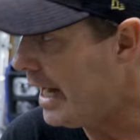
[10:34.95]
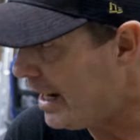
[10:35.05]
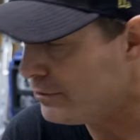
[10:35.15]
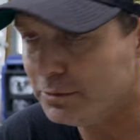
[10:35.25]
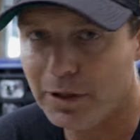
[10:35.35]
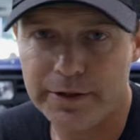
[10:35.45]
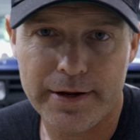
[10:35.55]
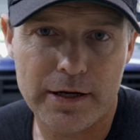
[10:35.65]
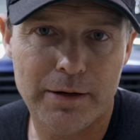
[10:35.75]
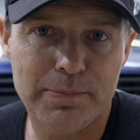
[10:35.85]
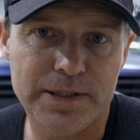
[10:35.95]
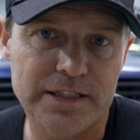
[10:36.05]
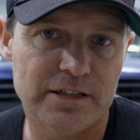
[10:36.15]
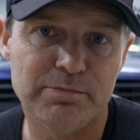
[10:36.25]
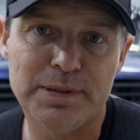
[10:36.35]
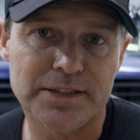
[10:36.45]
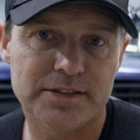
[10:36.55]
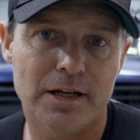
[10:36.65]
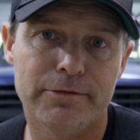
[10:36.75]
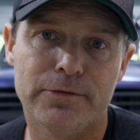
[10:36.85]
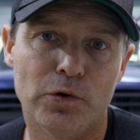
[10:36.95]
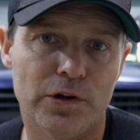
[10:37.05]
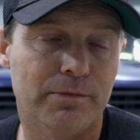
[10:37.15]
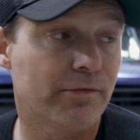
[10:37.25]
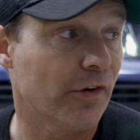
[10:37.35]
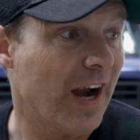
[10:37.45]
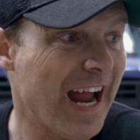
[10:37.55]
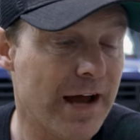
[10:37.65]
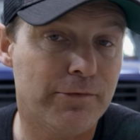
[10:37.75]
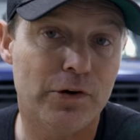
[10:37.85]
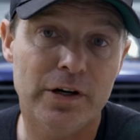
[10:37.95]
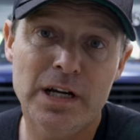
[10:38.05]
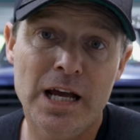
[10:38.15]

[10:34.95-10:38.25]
Aftermarket companies have built stuff for them forever.